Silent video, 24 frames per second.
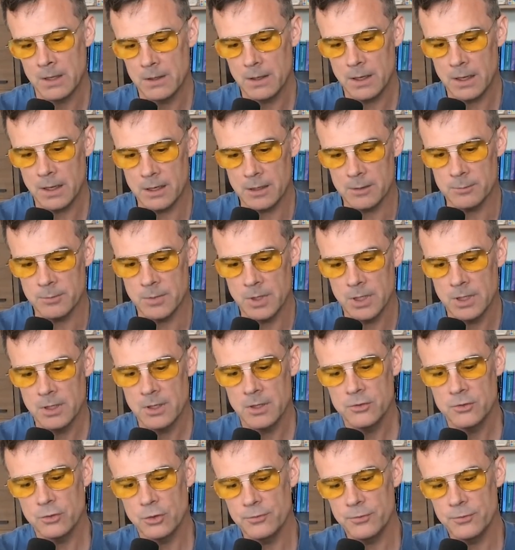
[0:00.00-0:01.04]
Um,
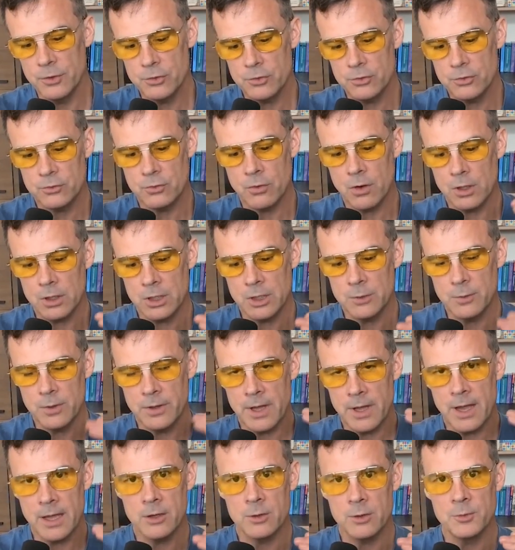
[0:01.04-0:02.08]
so if you're struggling with
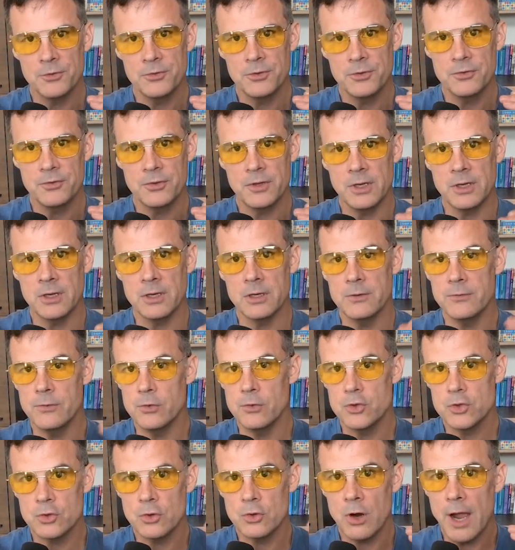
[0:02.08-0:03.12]
high homocysteine and if
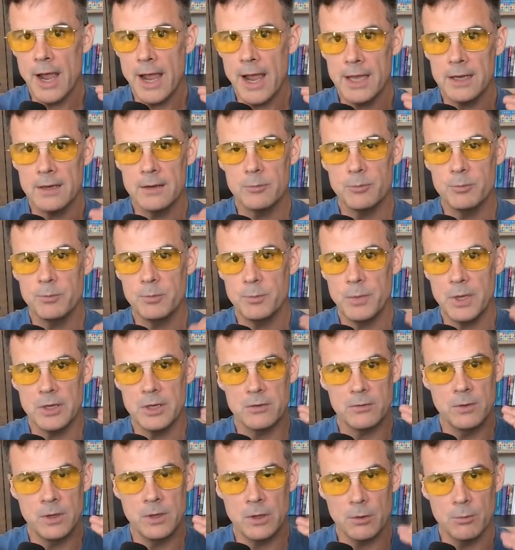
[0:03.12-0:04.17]
you tried, you
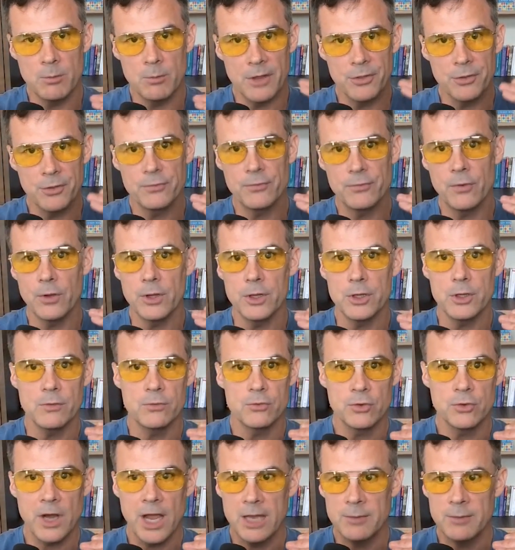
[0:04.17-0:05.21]
know, methylfolate, you've
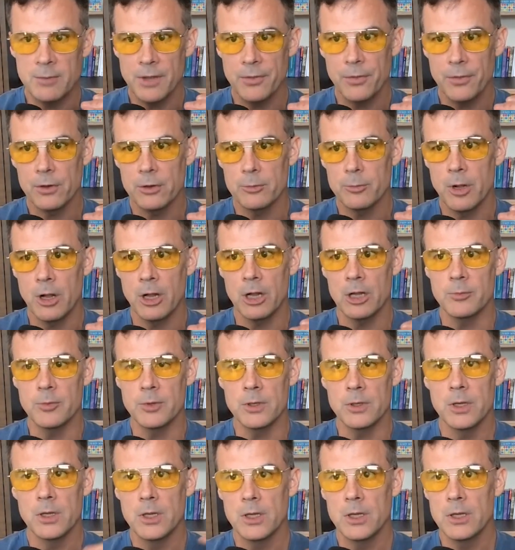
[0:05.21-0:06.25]
tried methylcobalamin,
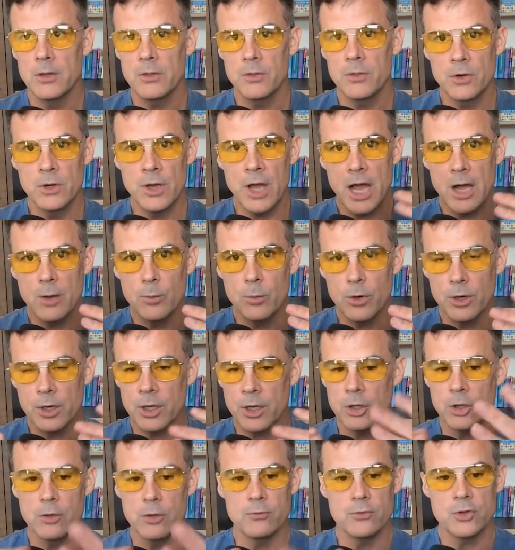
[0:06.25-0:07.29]
they're not
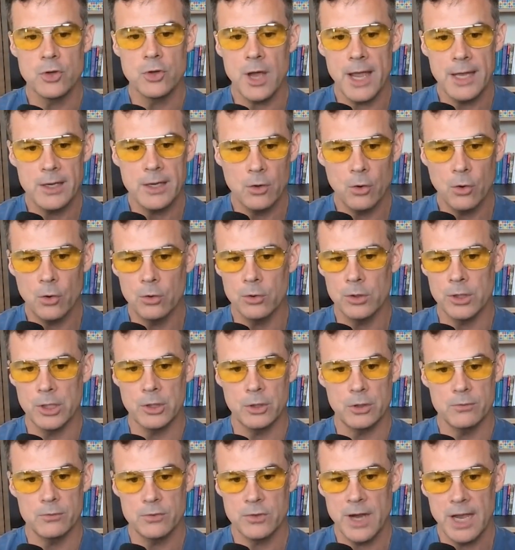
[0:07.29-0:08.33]
working. You've tried
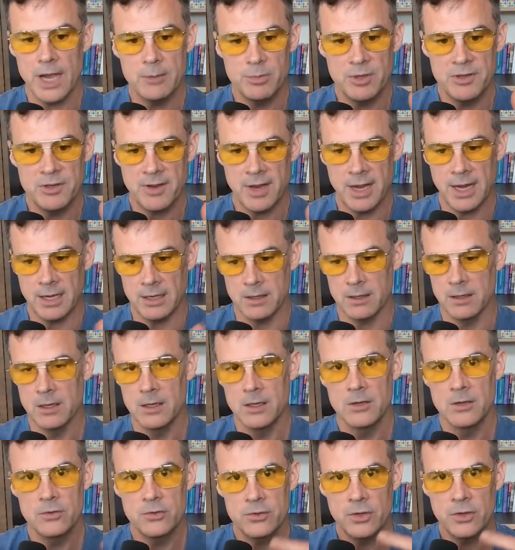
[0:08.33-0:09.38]
choline, you've tried betaine,
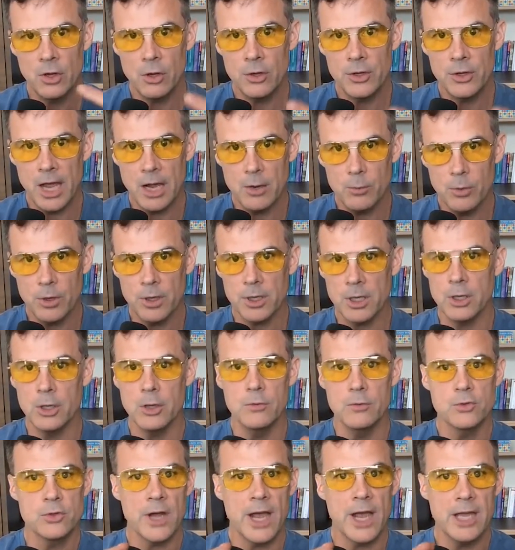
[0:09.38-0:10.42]
still not working.
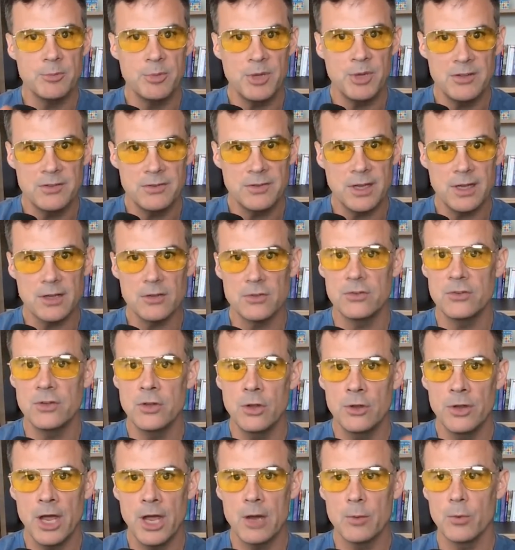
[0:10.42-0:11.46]
You've tried B6,
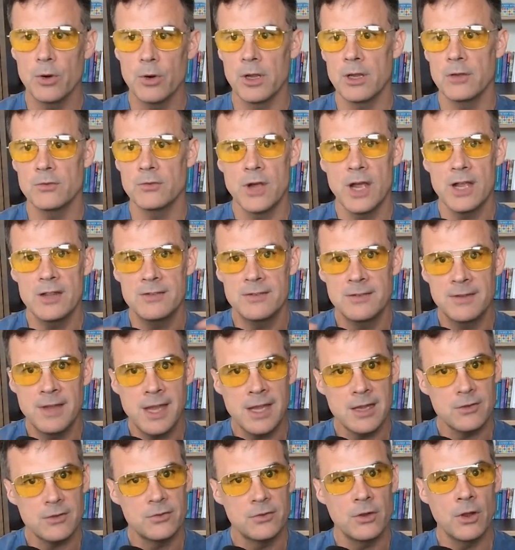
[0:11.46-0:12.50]
still not working. You've tried
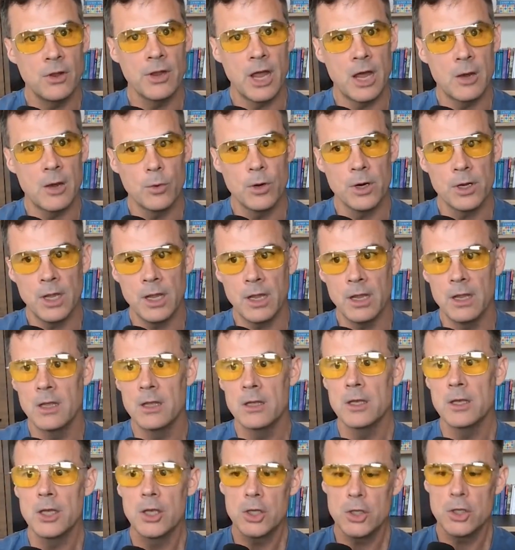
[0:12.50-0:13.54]
zinc, still not working.
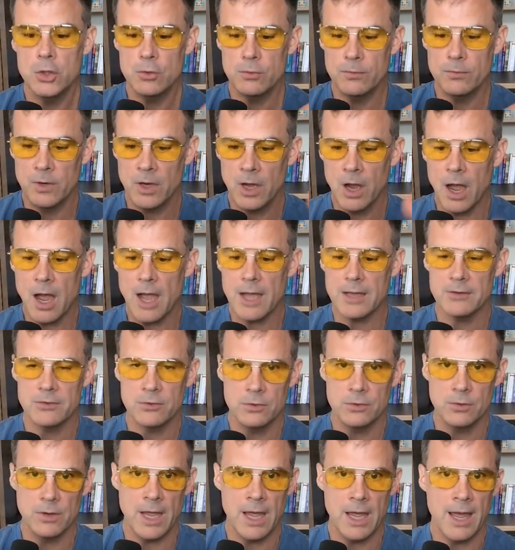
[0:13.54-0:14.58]
You've got
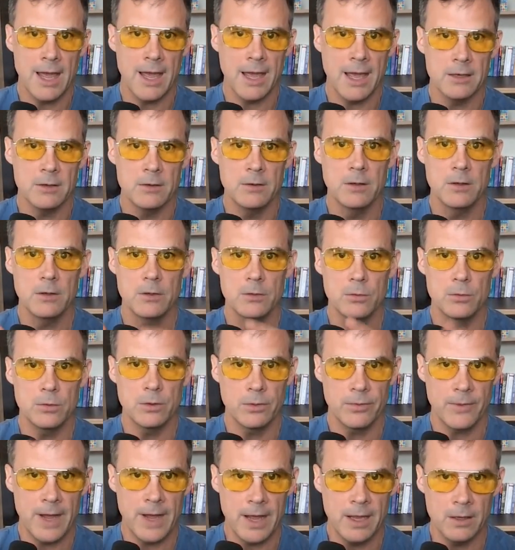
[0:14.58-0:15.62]
to add
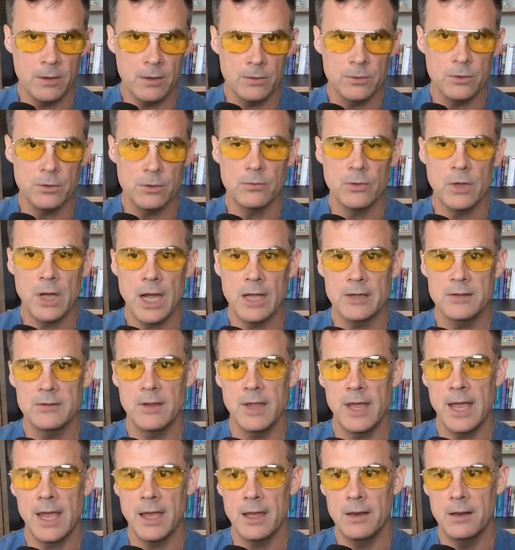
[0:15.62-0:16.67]
glutathione. You've got
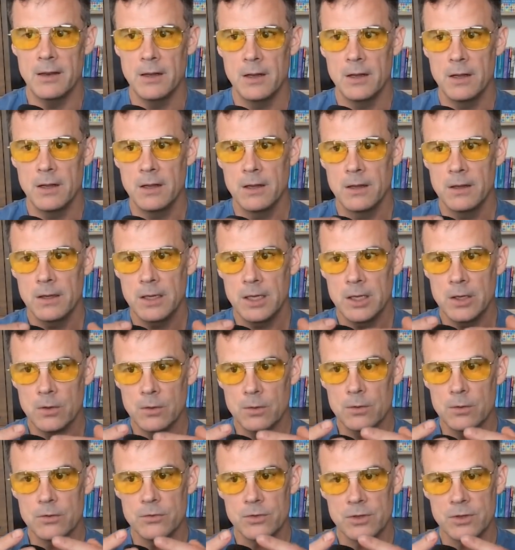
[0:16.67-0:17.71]
to add, you
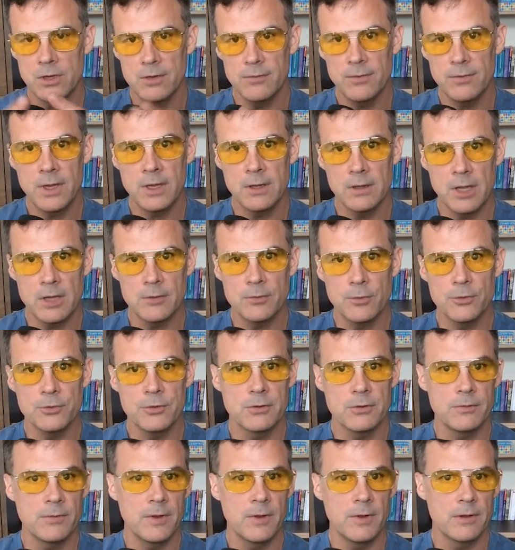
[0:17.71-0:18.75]
know, significant levels
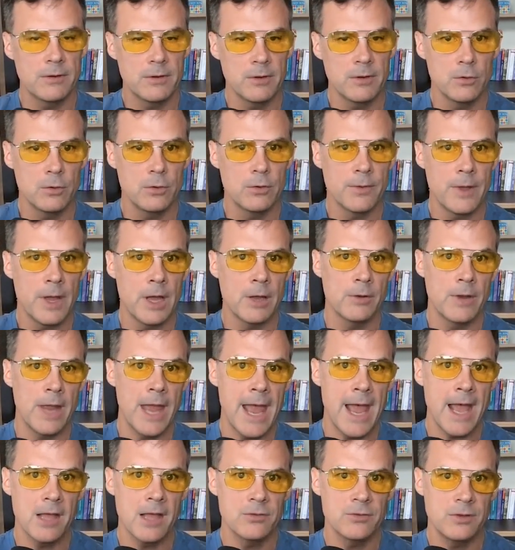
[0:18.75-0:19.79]
of glutathione
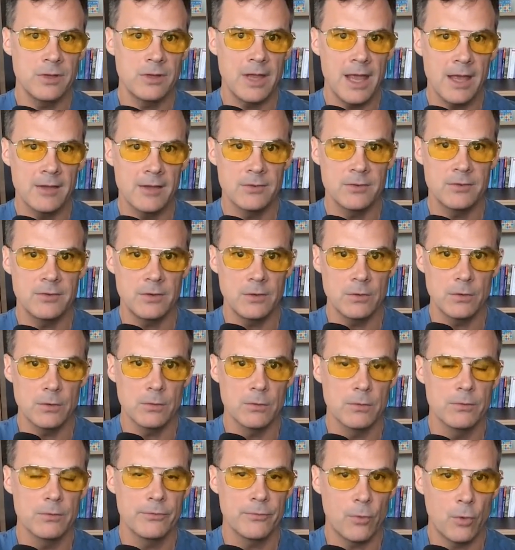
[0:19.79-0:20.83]
as the
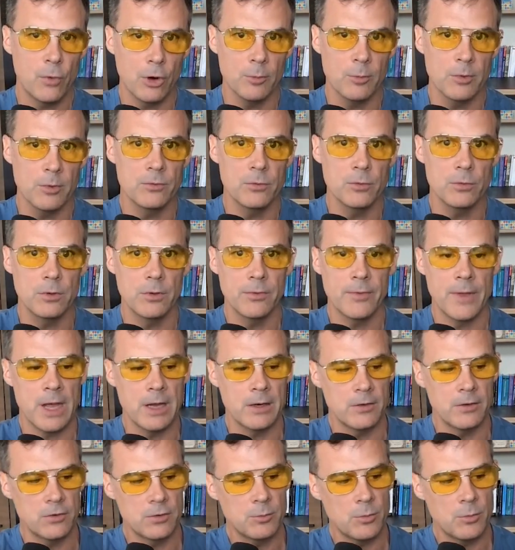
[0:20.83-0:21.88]
S-acetyl form of
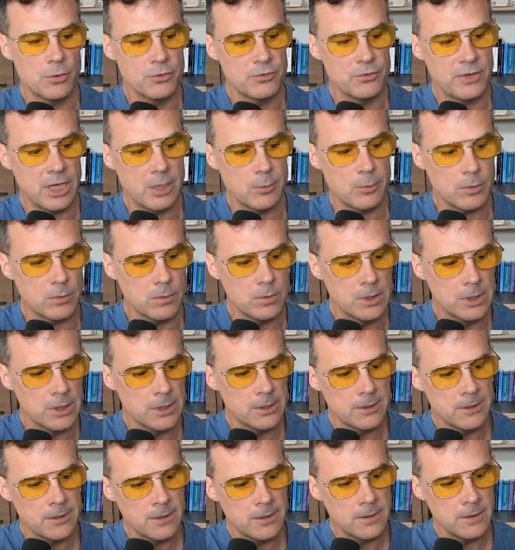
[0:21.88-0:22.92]
glutathione is the most stable.
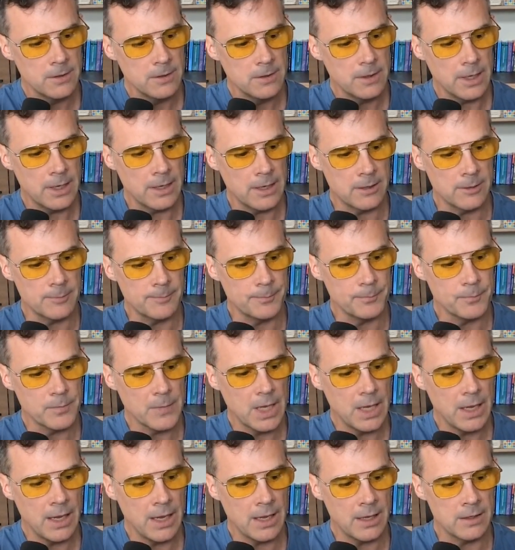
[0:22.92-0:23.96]
Um,
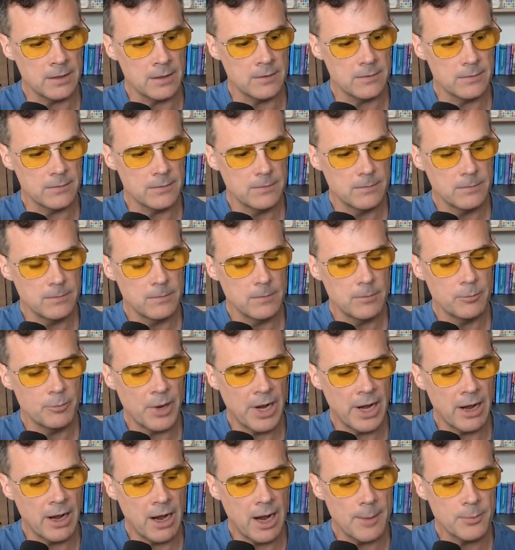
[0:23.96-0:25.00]
and
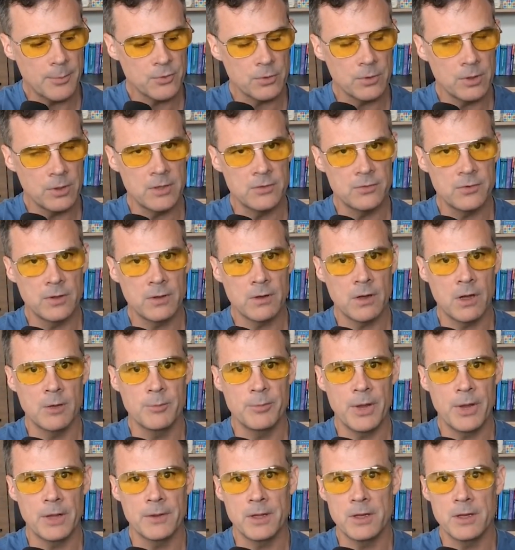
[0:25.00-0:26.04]
biopterin is the
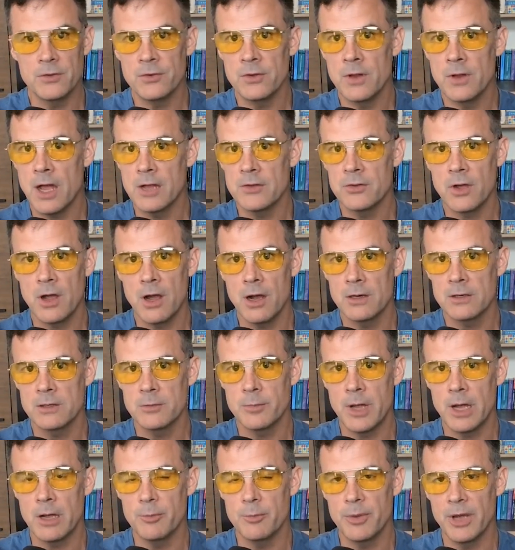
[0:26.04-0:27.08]
compound that is not talked
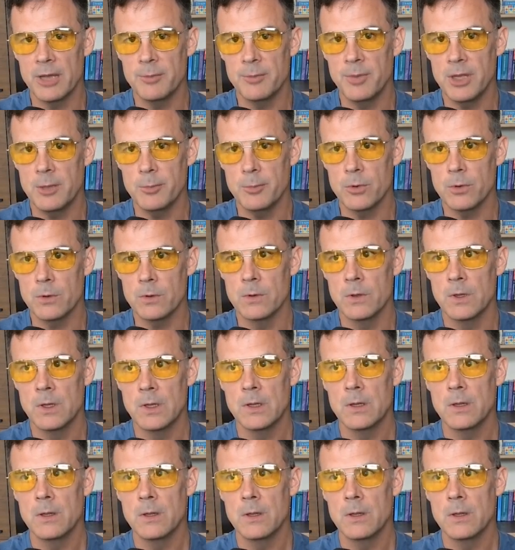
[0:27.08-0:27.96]
about by people.